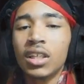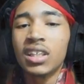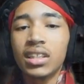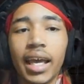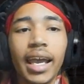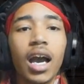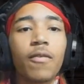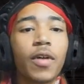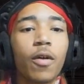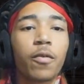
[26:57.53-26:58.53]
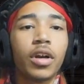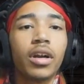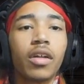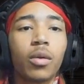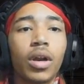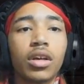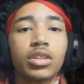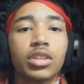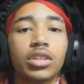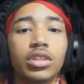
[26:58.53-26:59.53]
Dang, I fell for another one of those
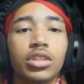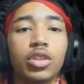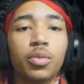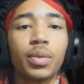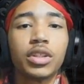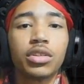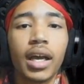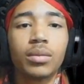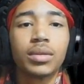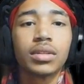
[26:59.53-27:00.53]
stupid traps.